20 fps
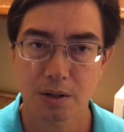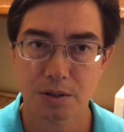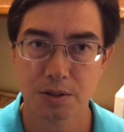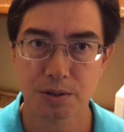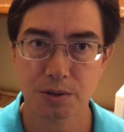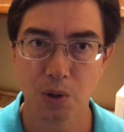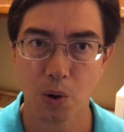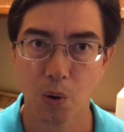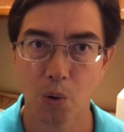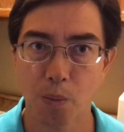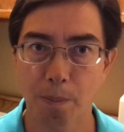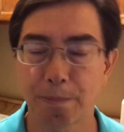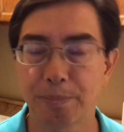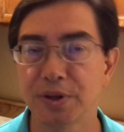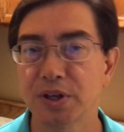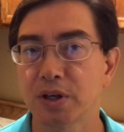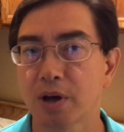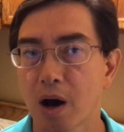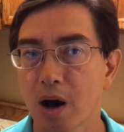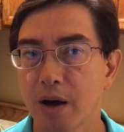So
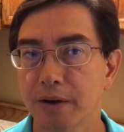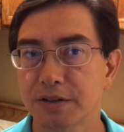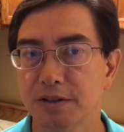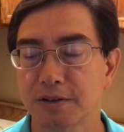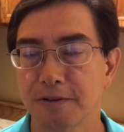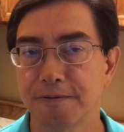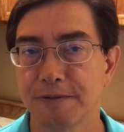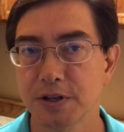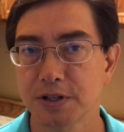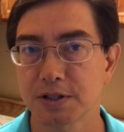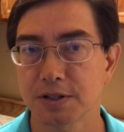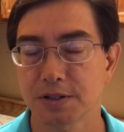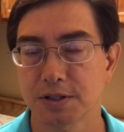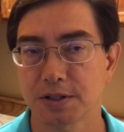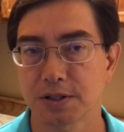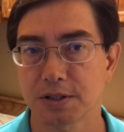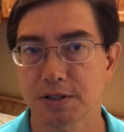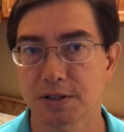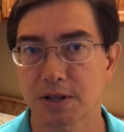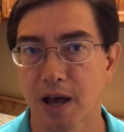beyond
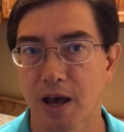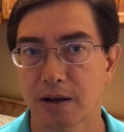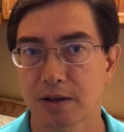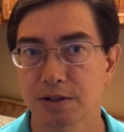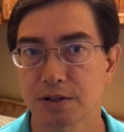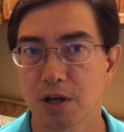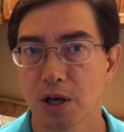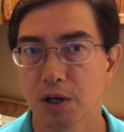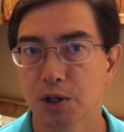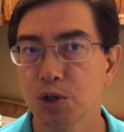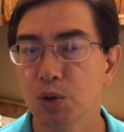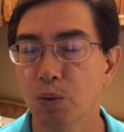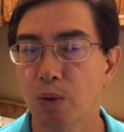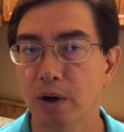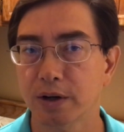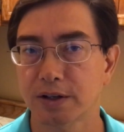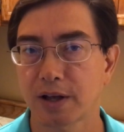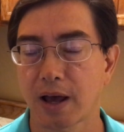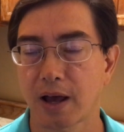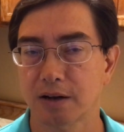deficiency status, you
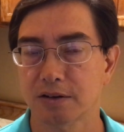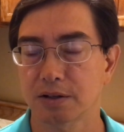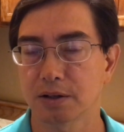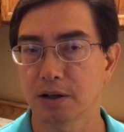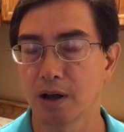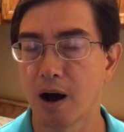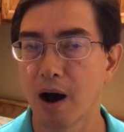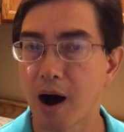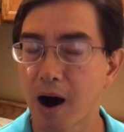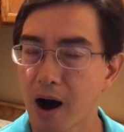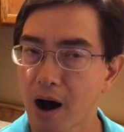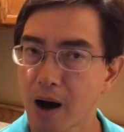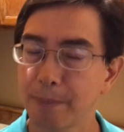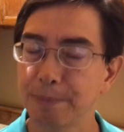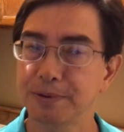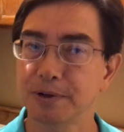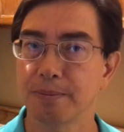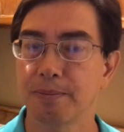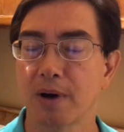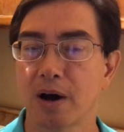want to actually
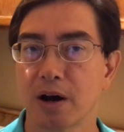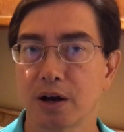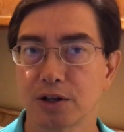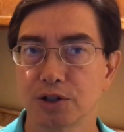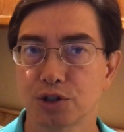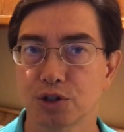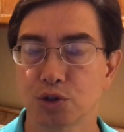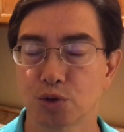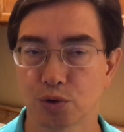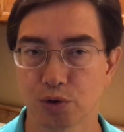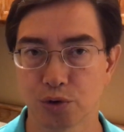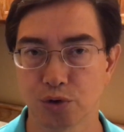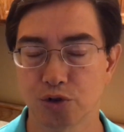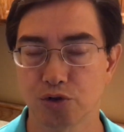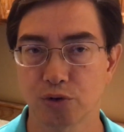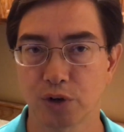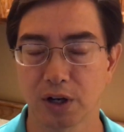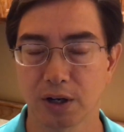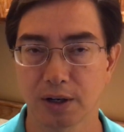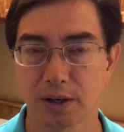optimize your
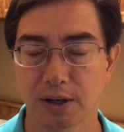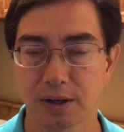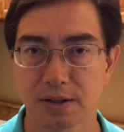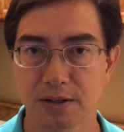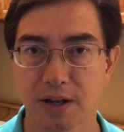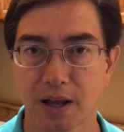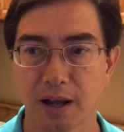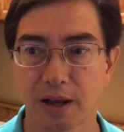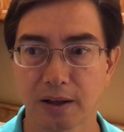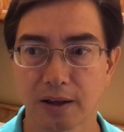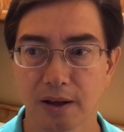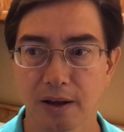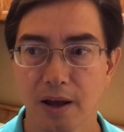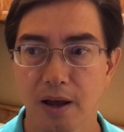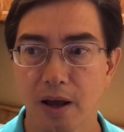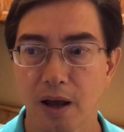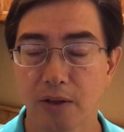nutrient intake.